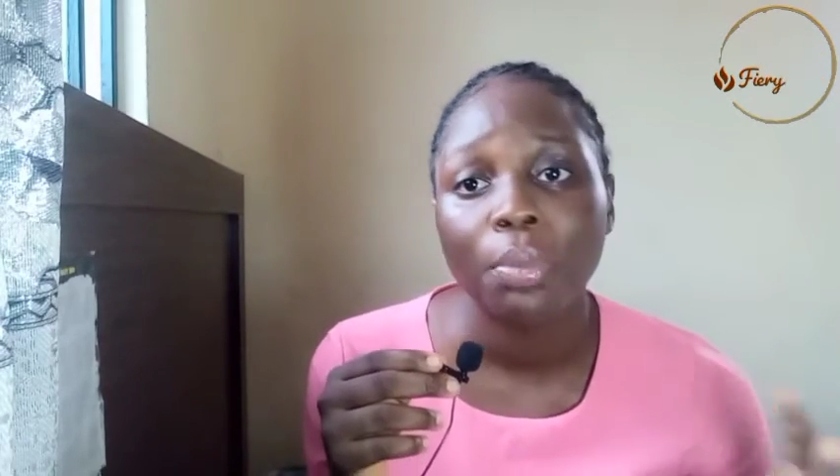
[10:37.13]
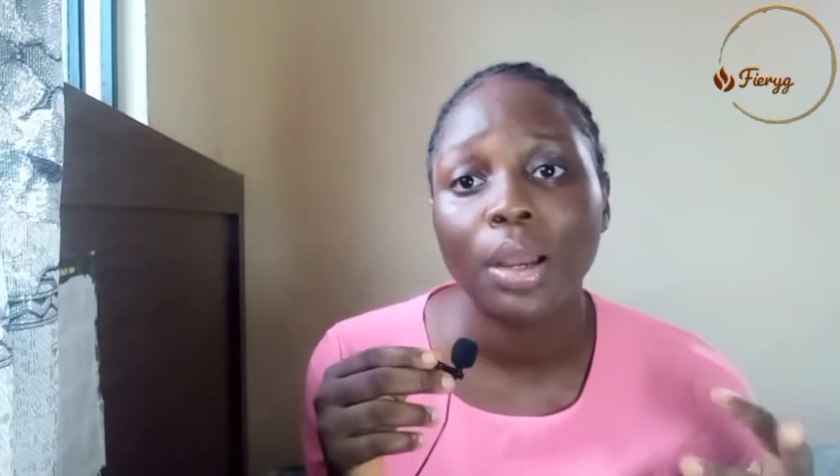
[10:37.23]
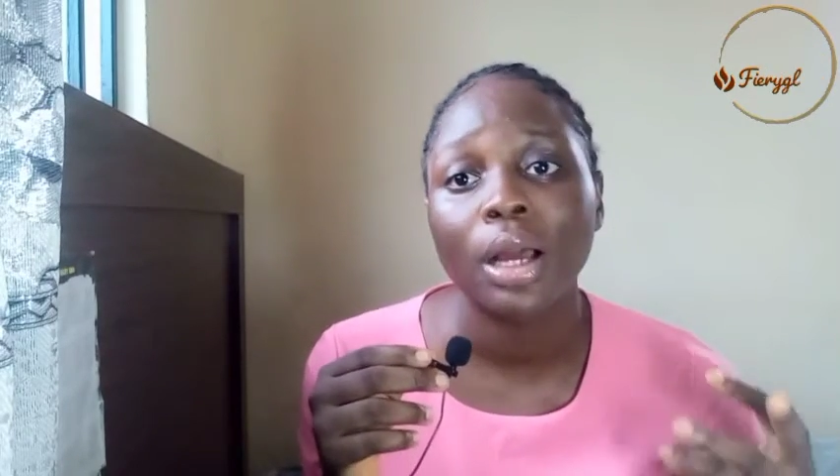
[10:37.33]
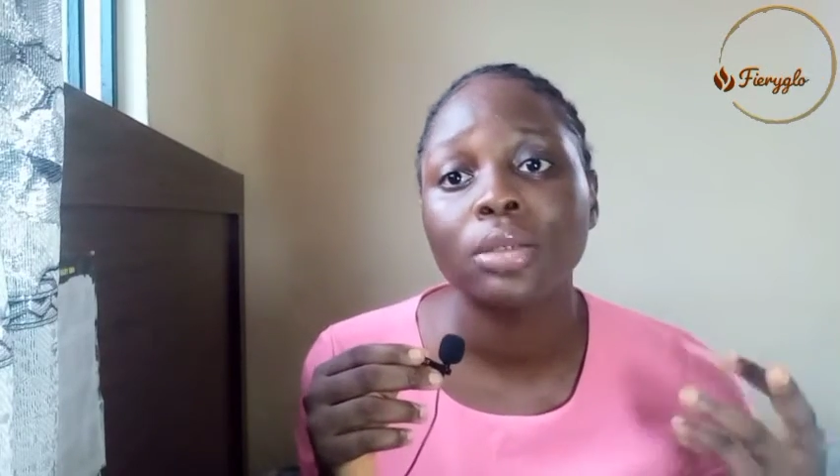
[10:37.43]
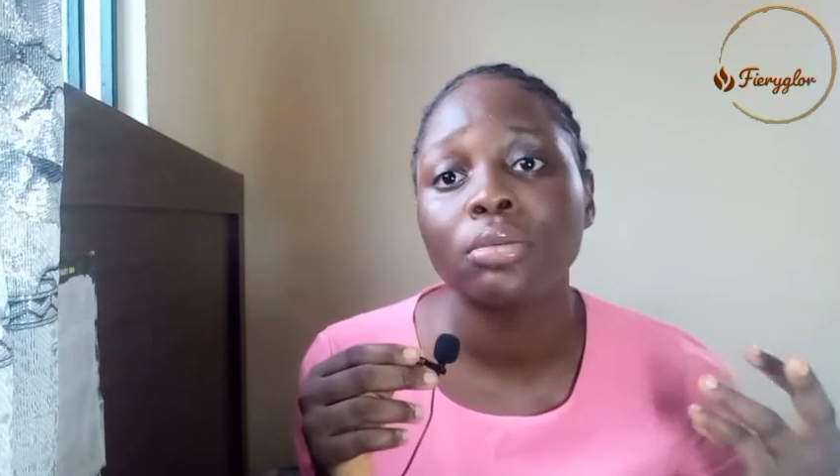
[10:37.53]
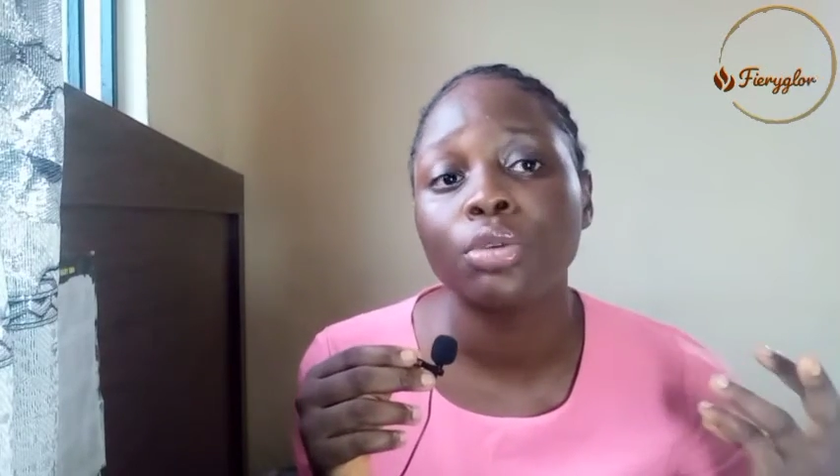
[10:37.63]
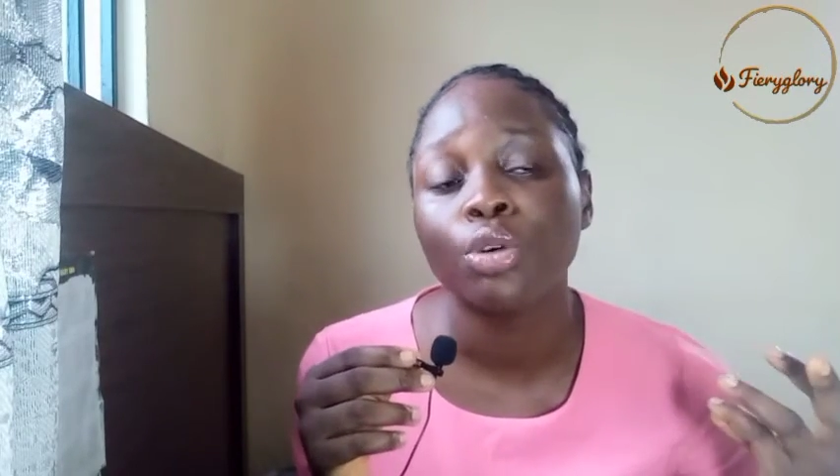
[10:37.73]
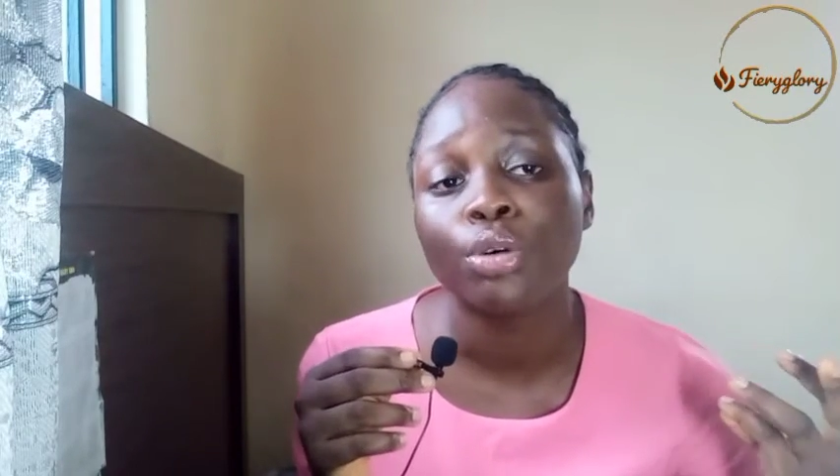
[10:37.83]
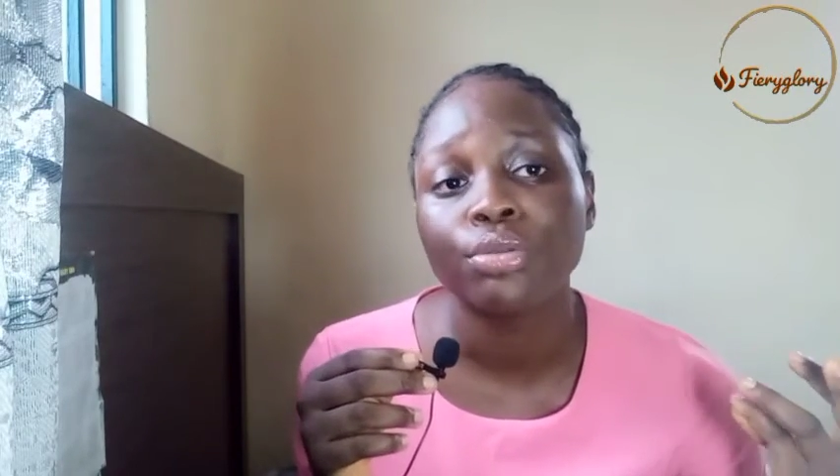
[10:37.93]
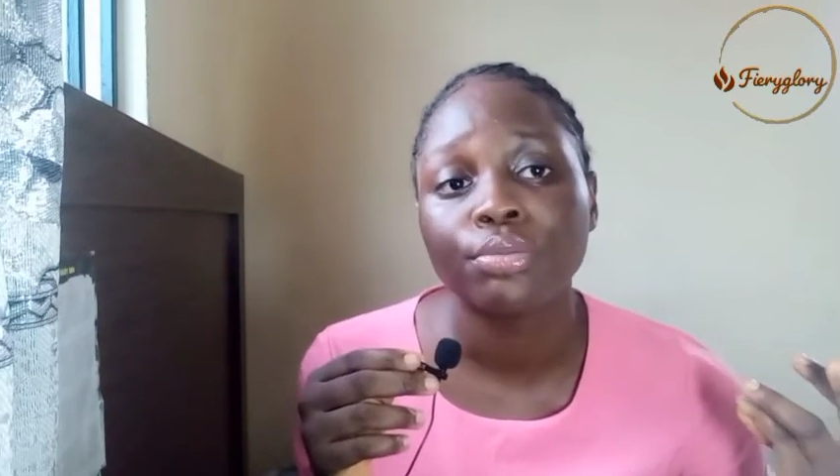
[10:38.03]
plan
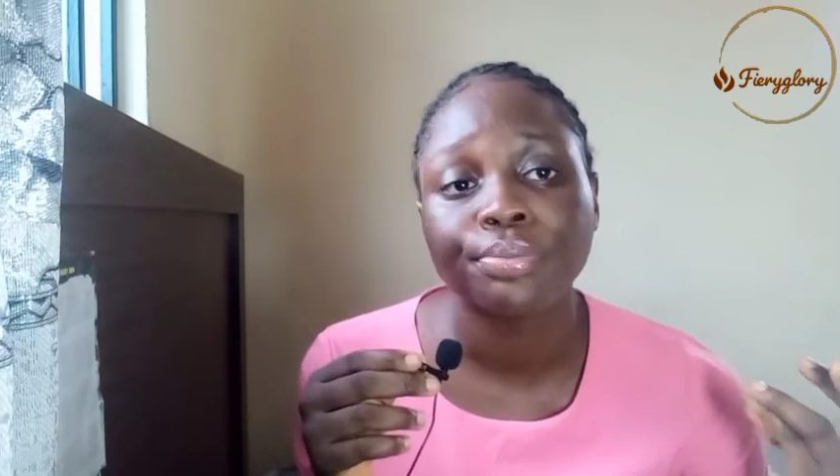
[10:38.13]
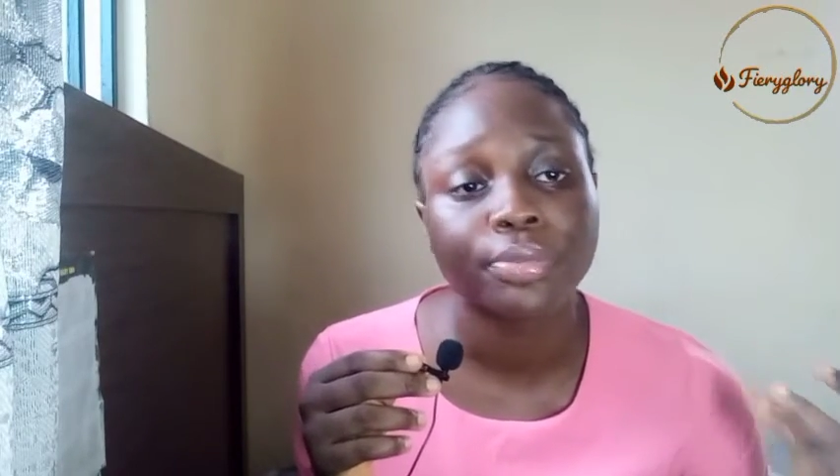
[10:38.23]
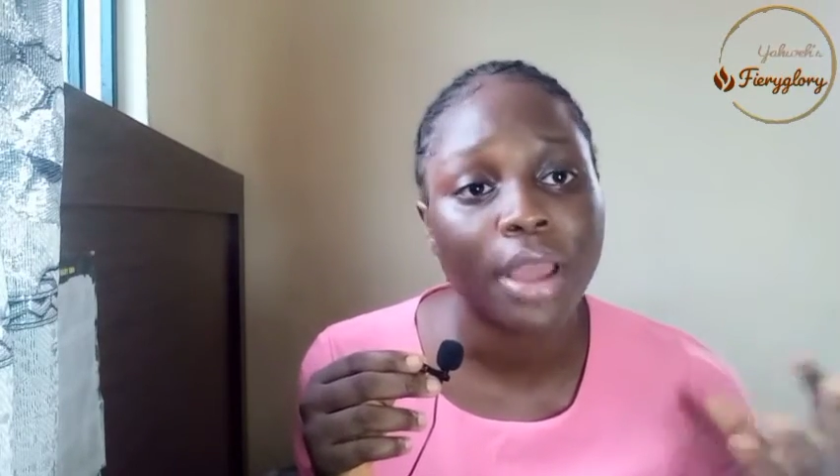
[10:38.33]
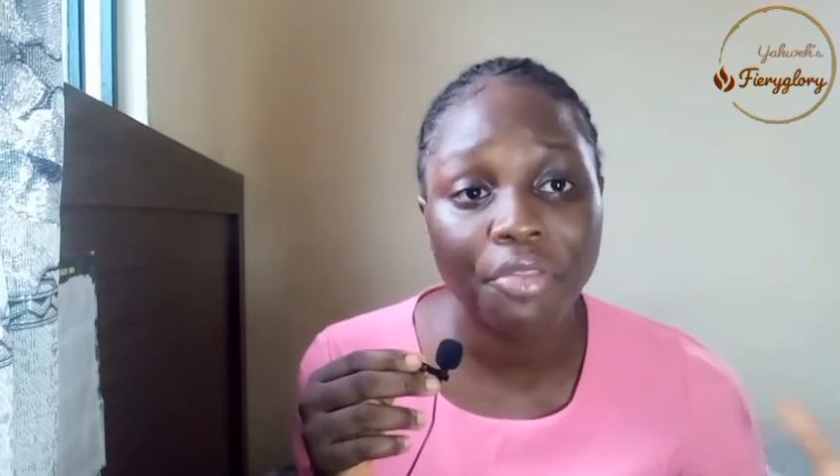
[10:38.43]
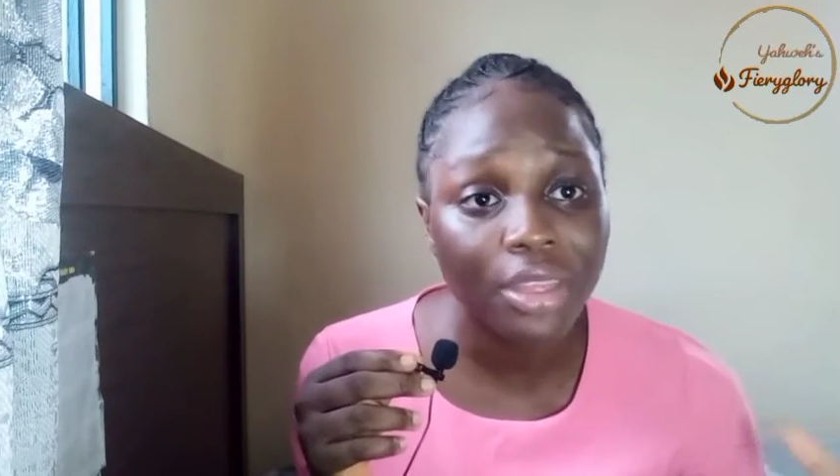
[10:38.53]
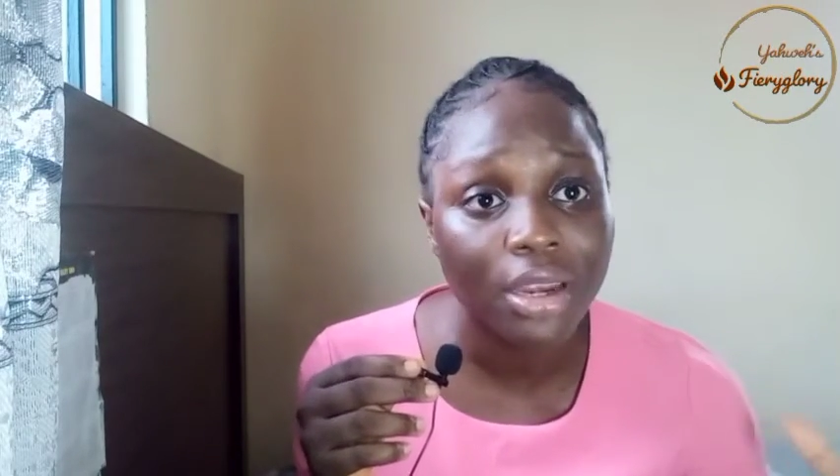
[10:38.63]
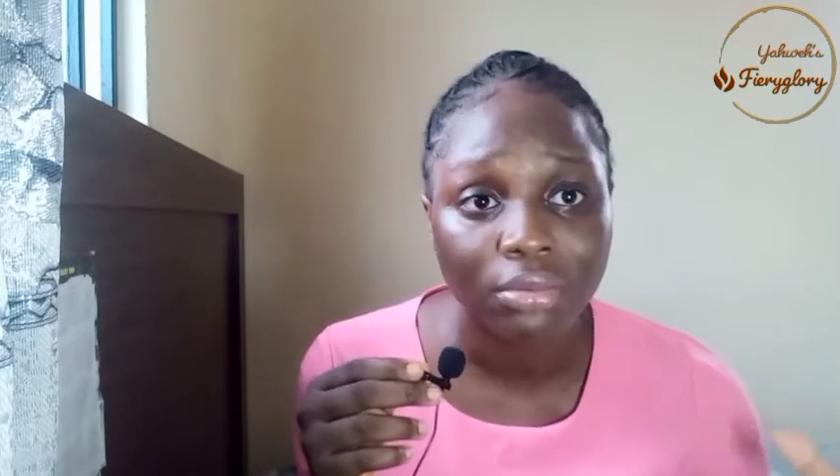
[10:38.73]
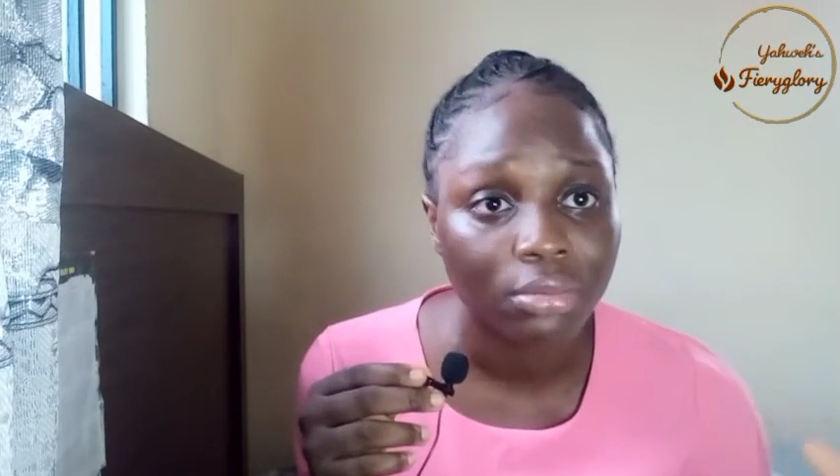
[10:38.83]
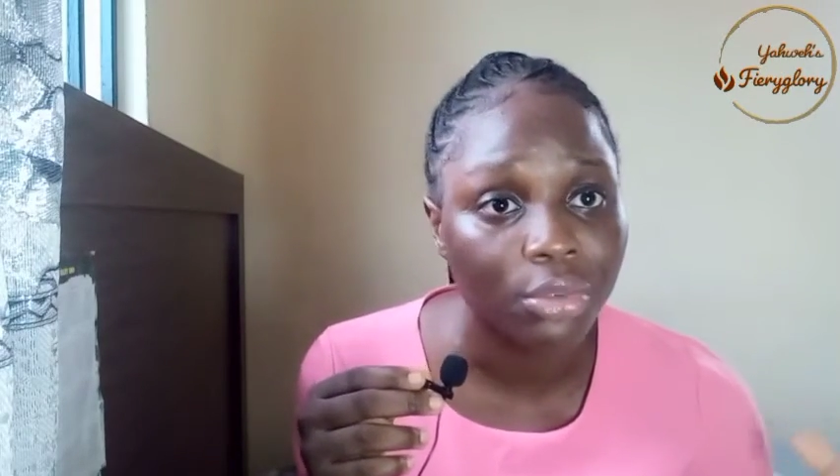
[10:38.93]
your everything